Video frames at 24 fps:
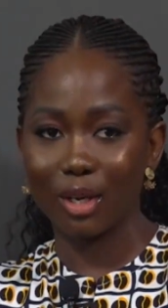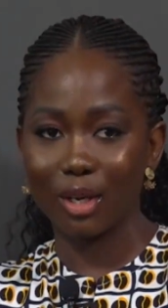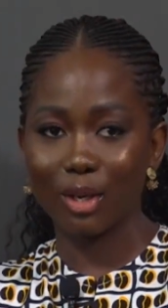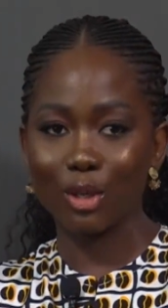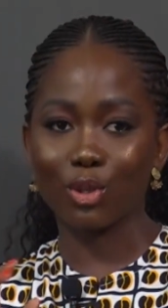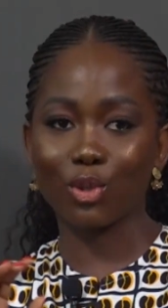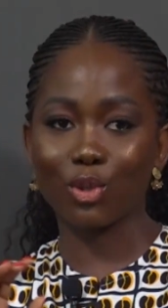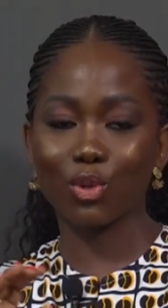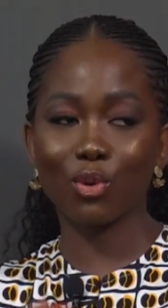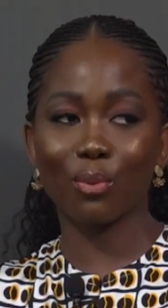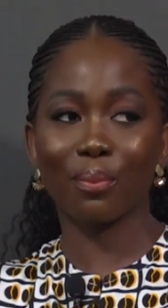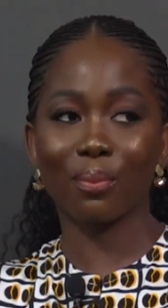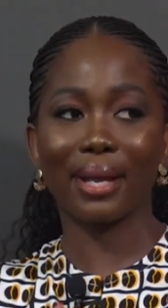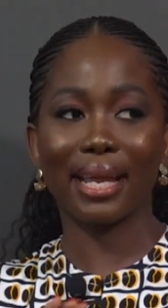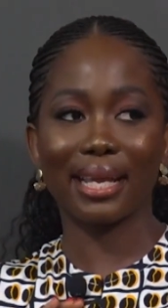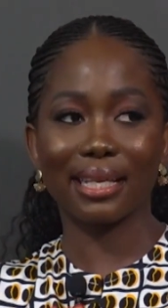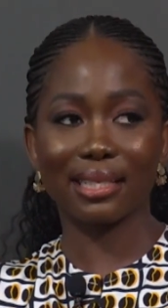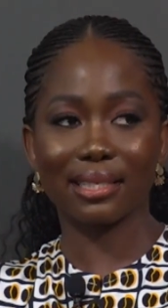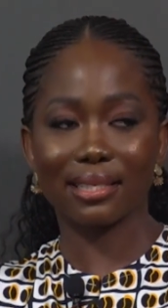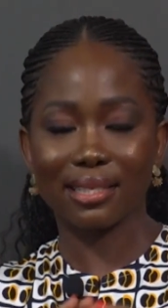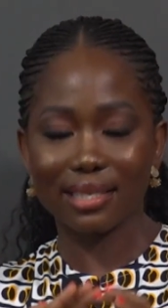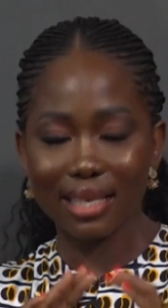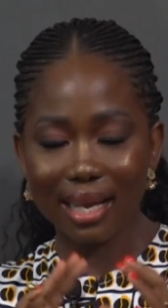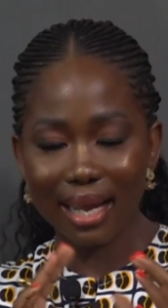So my
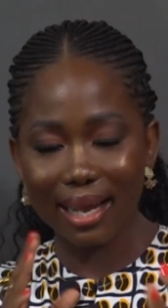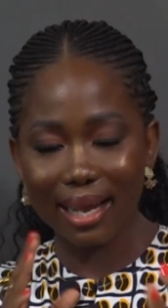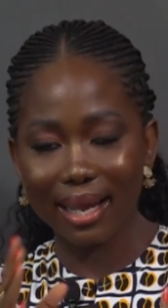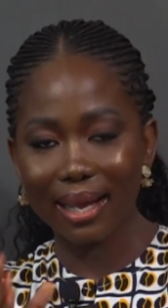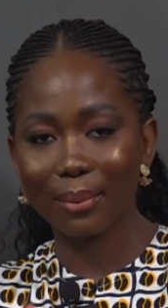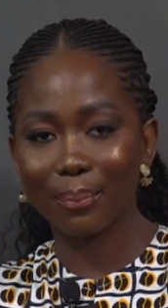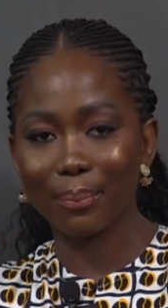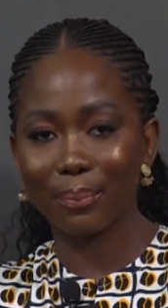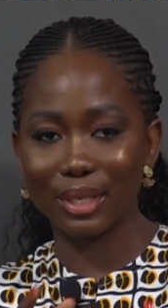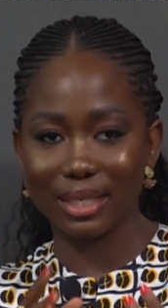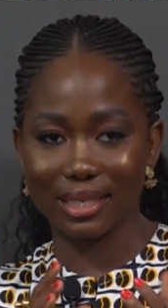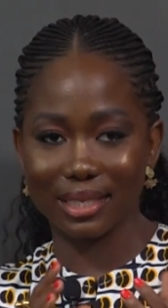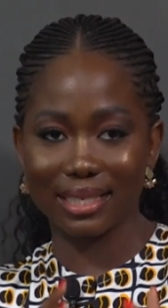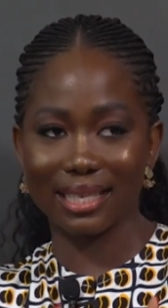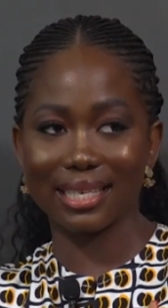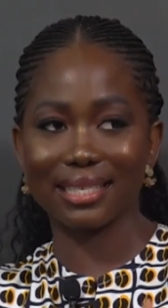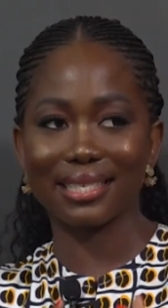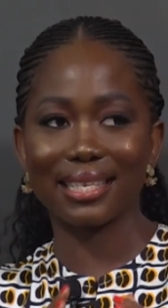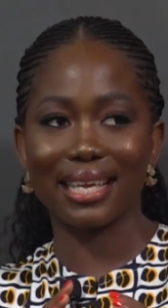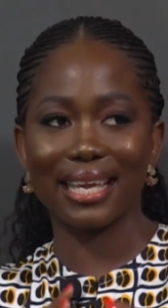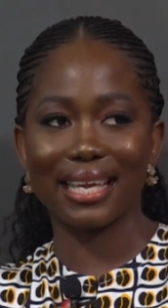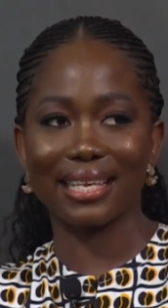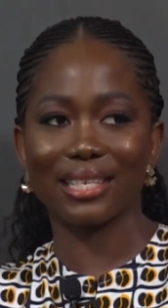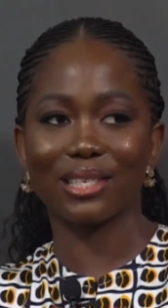entire
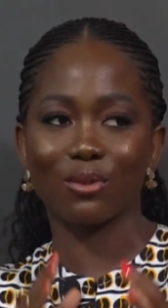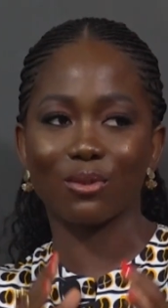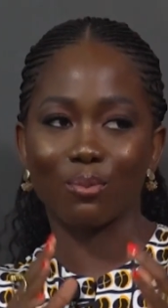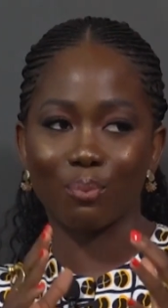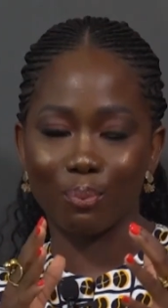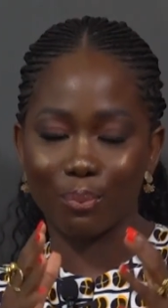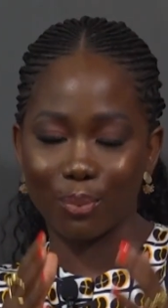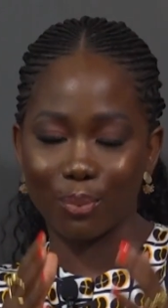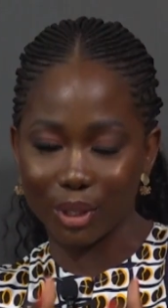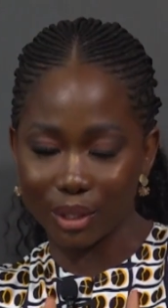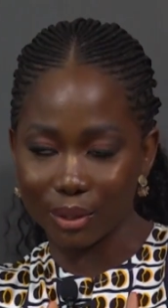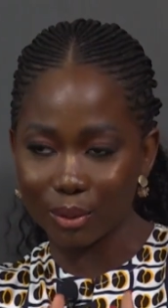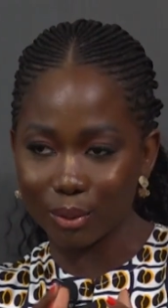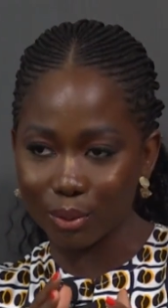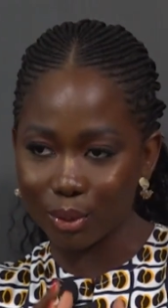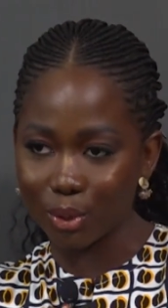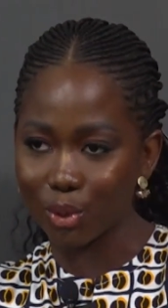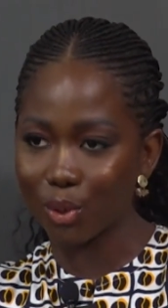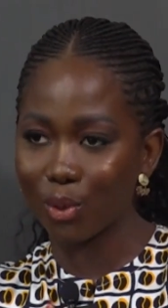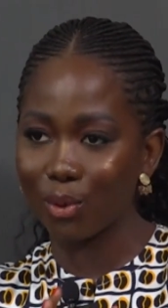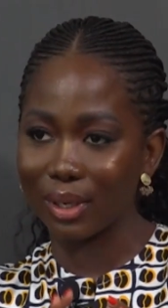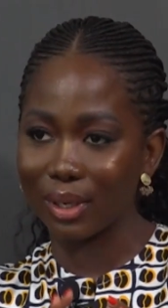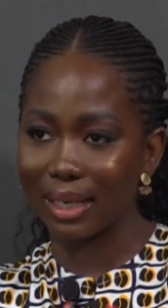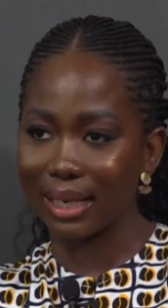business is
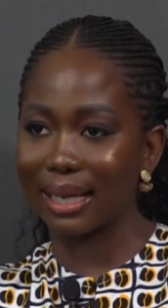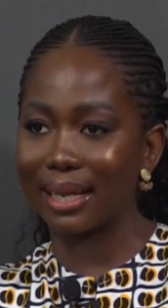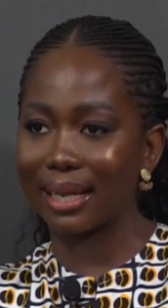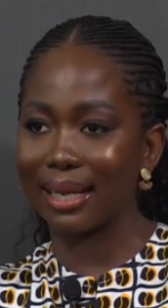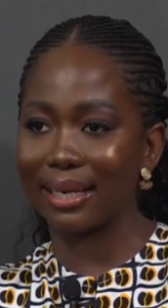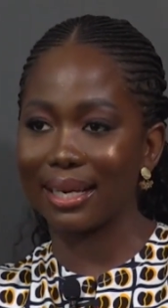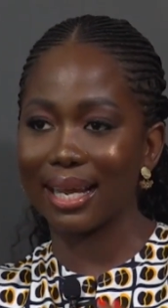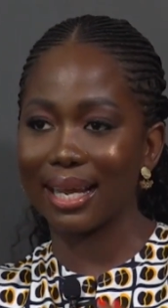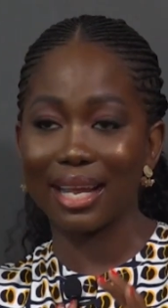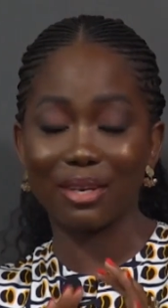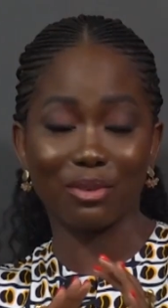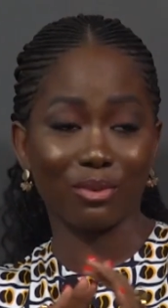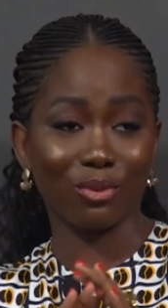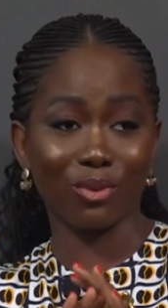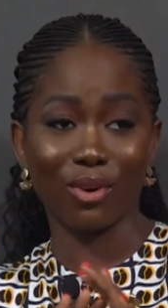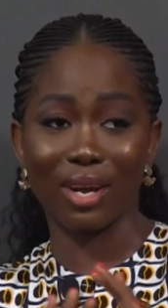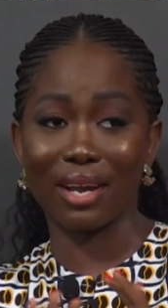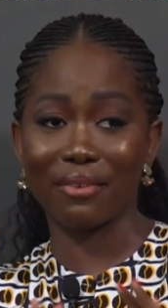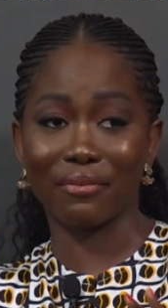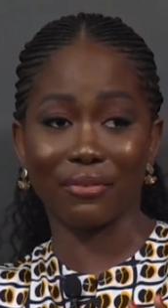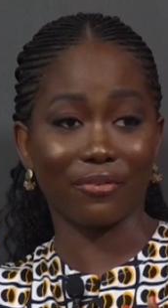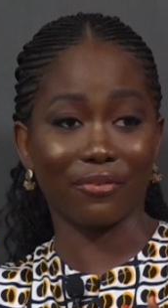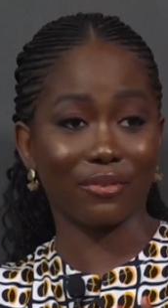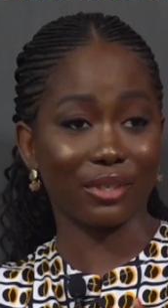built online. I do not
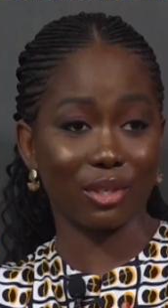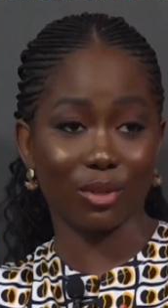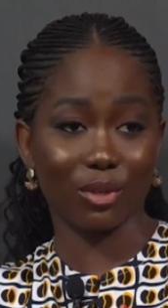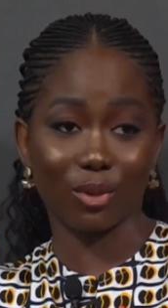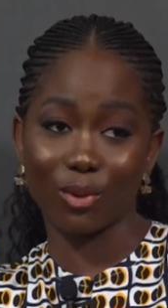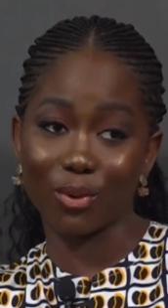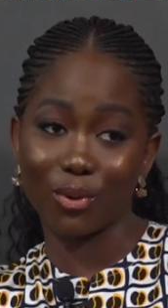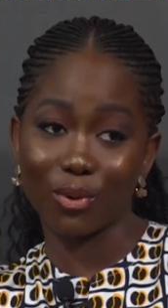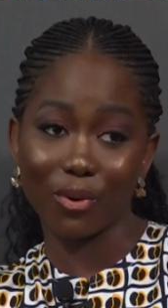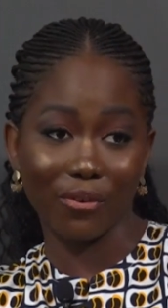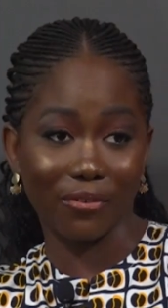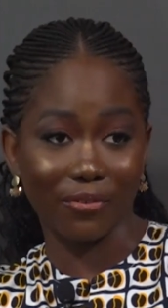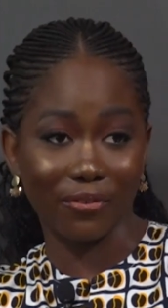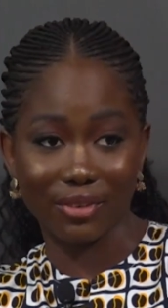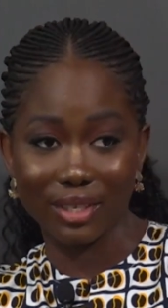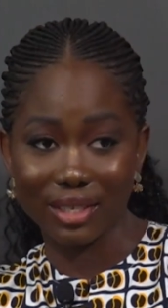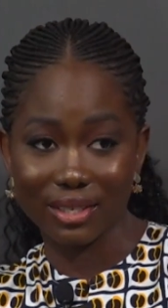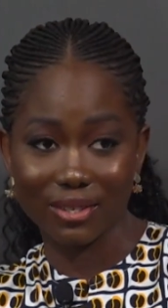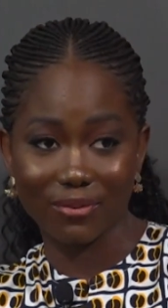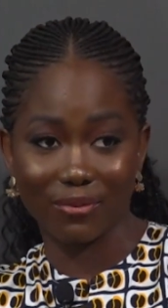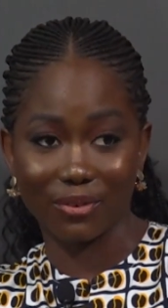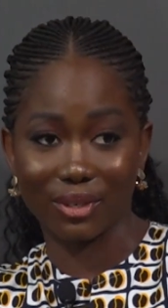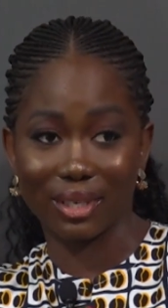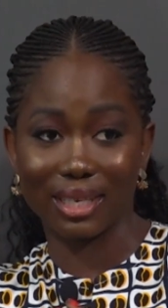have a physical
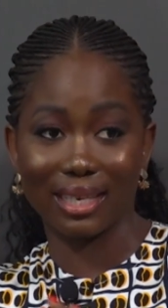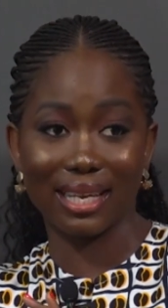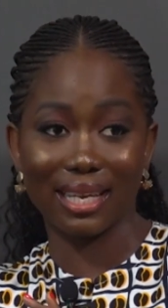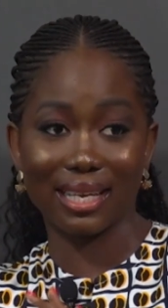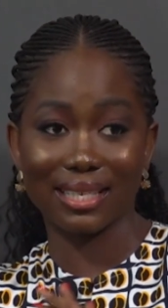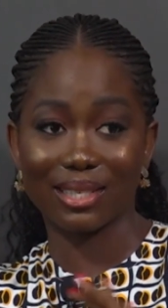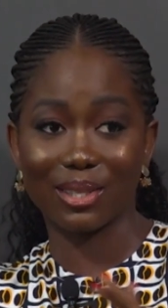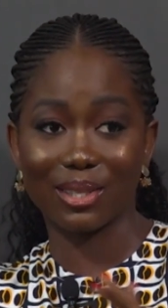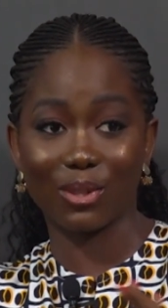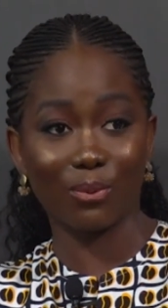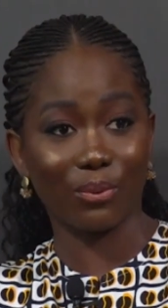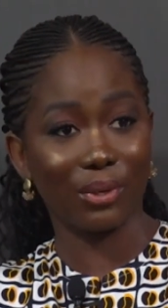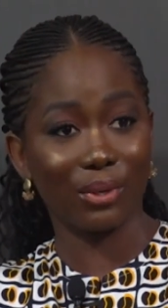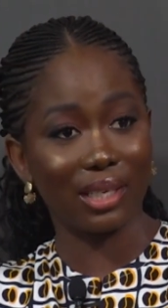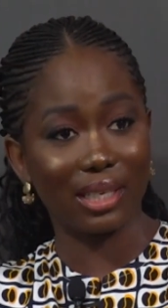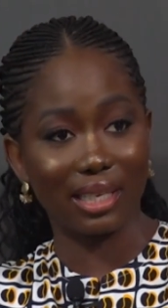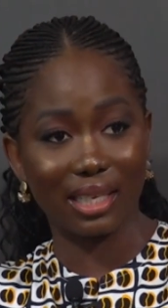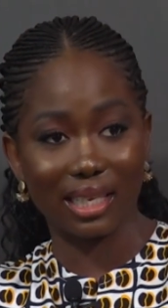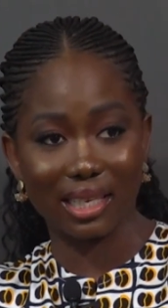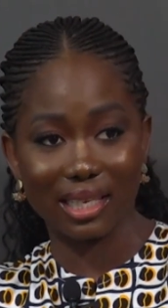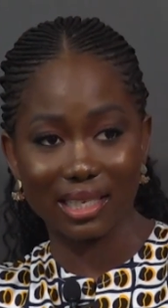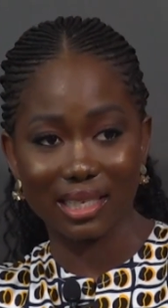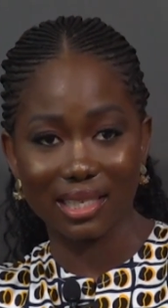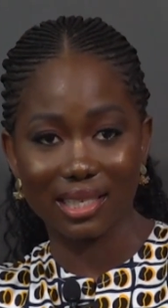office for the last 3
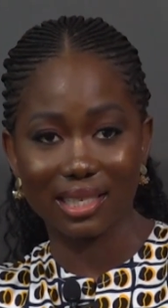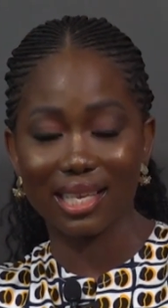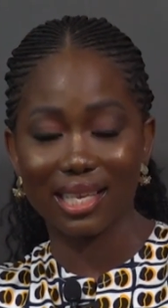years.